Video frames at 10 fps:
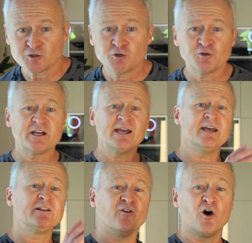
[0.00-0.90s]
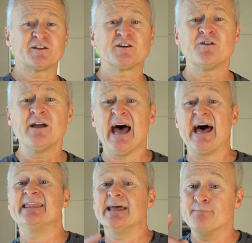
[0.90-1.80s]
to the inverter,
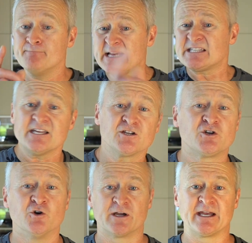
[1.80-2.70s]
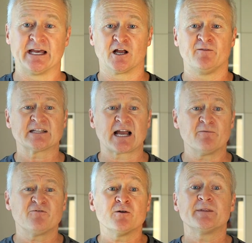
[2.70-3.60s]
and the missing 2 kilowatt
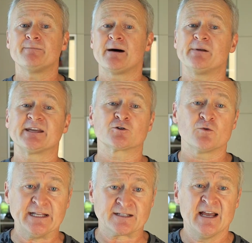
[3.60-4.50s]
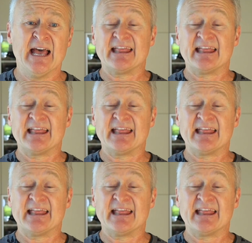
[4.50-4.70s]
come from the public grid.